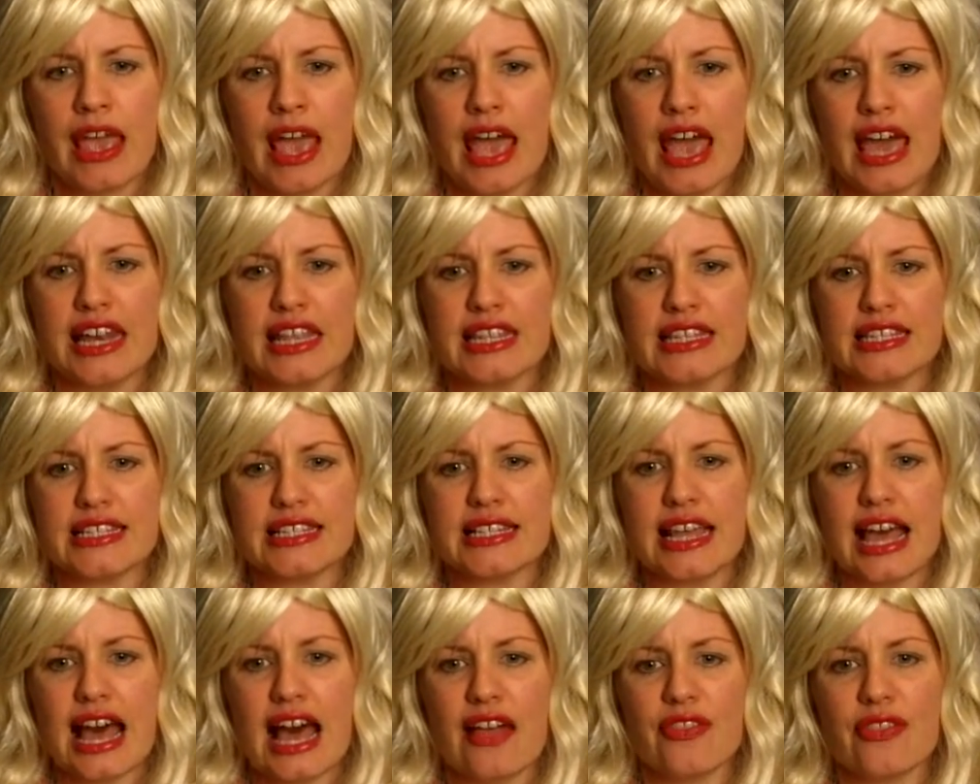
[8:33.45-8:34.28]
And it's
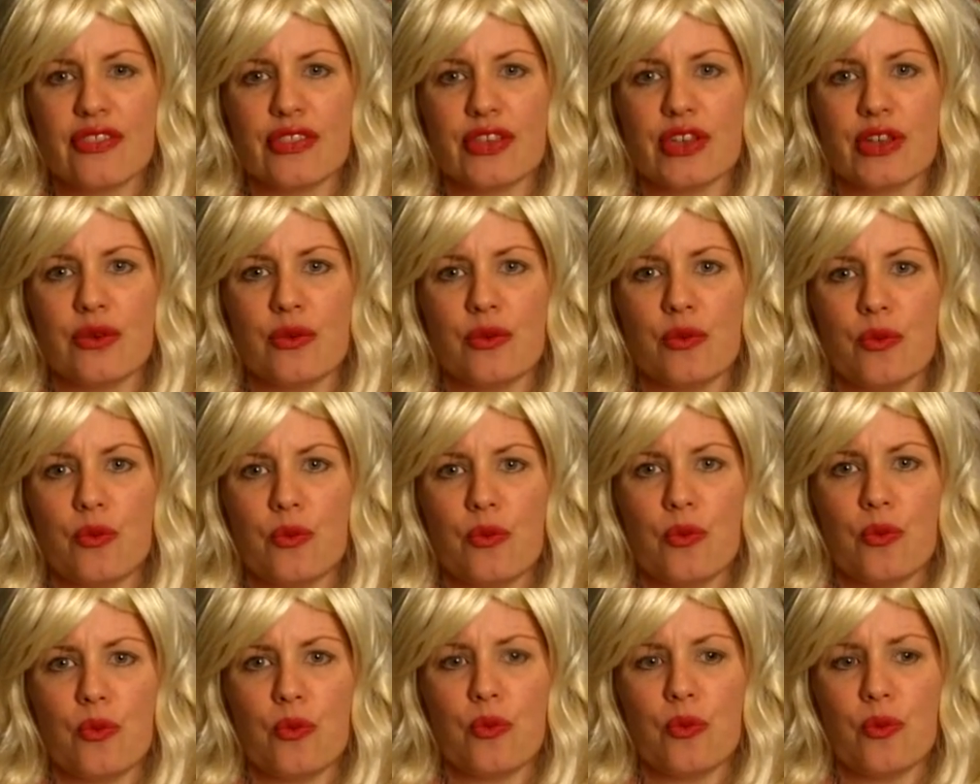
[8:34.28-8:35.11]
not that
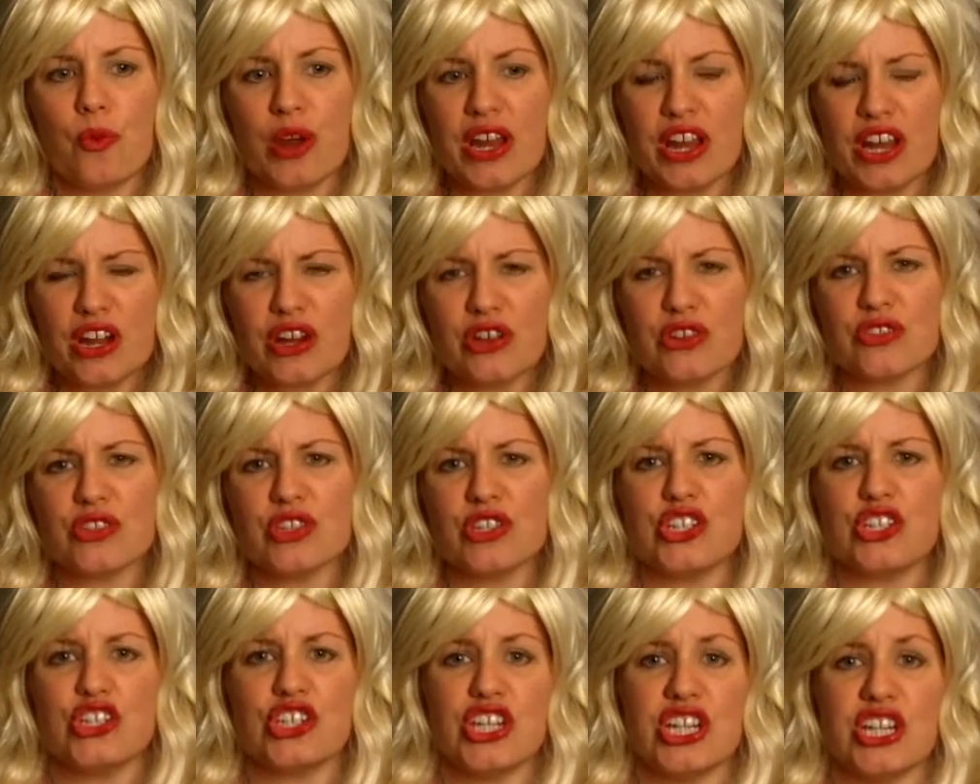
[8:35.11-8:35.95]
we're
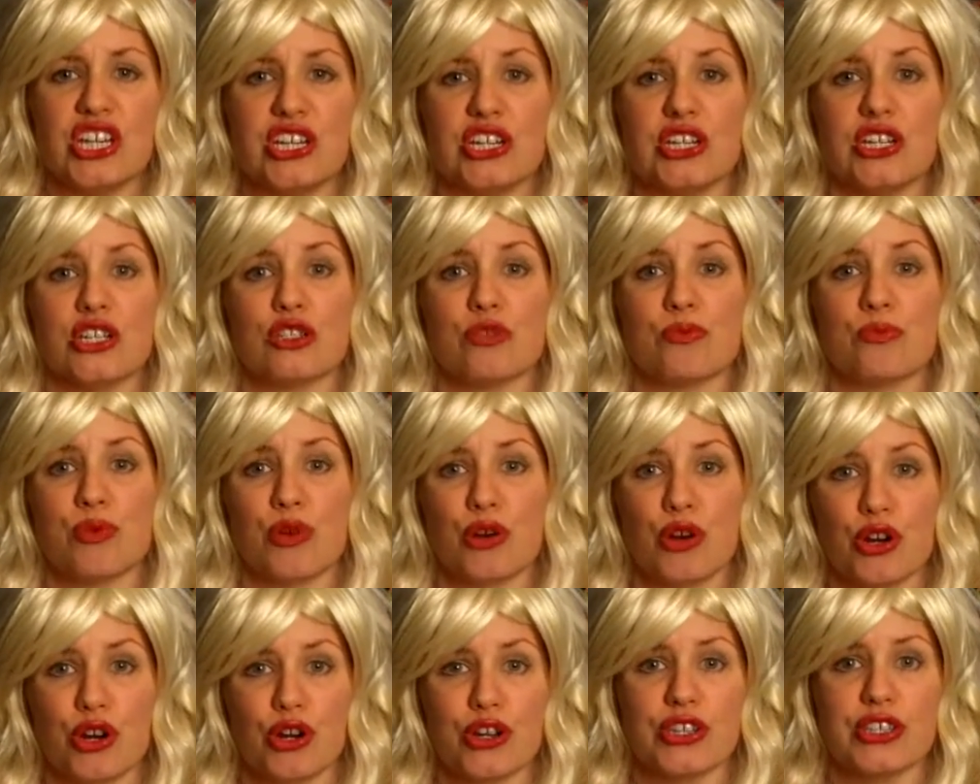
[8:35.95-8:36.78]
the genius
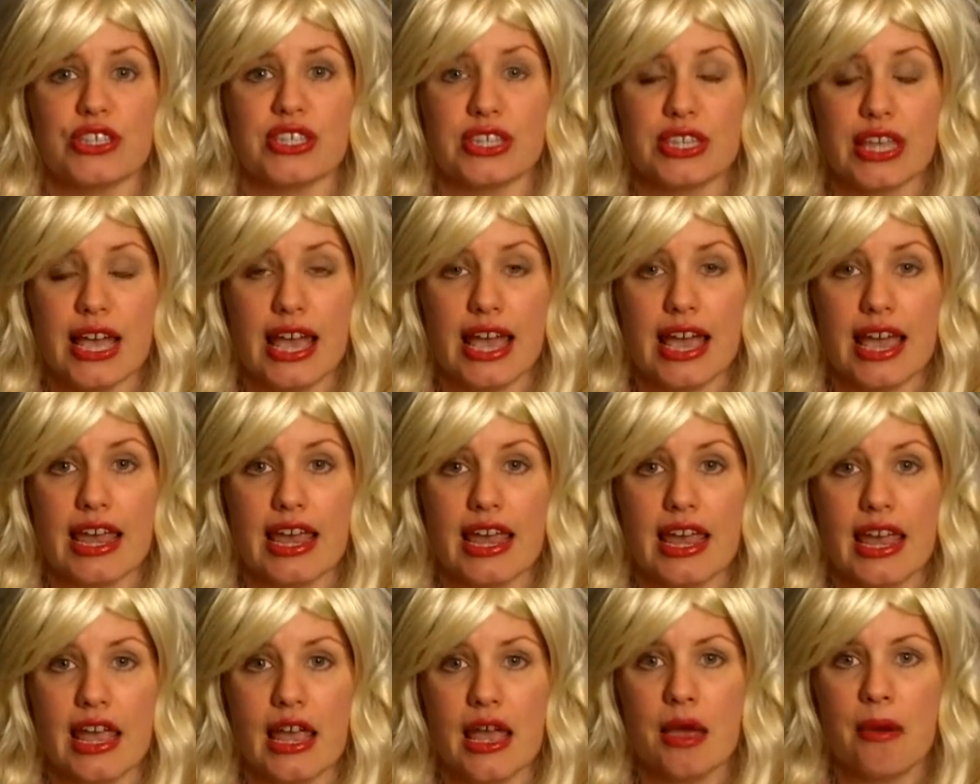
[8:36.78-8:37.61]
per
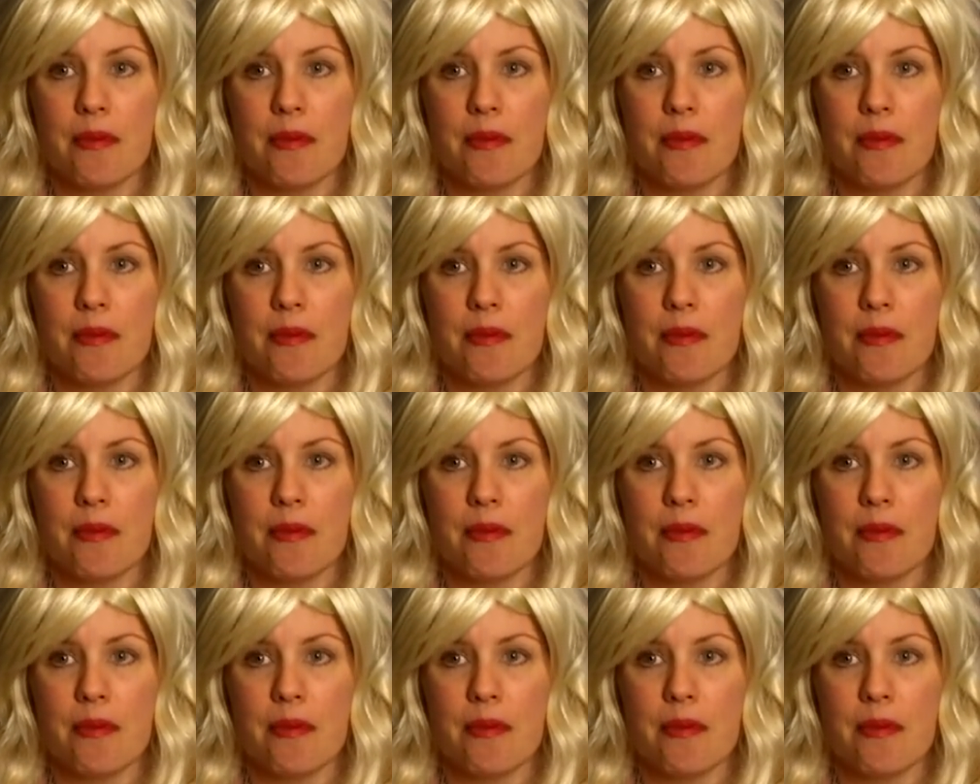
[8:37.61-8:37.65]
se,